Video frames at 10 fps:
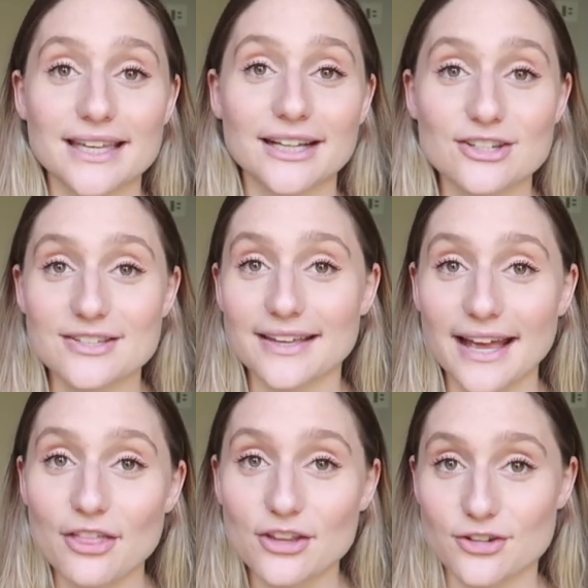Like just
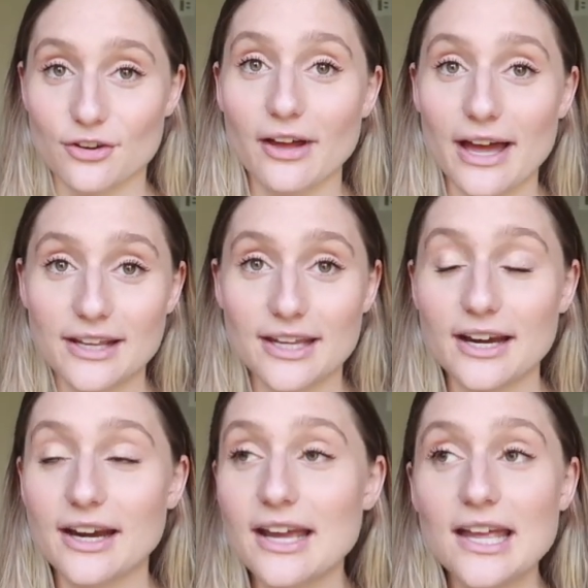get this girl out of
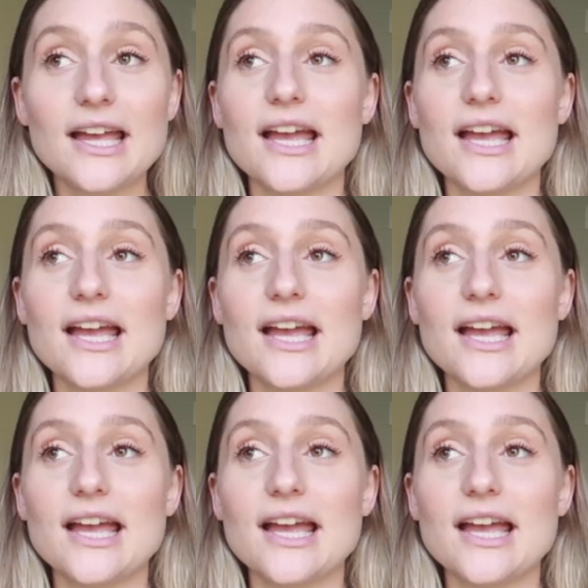here.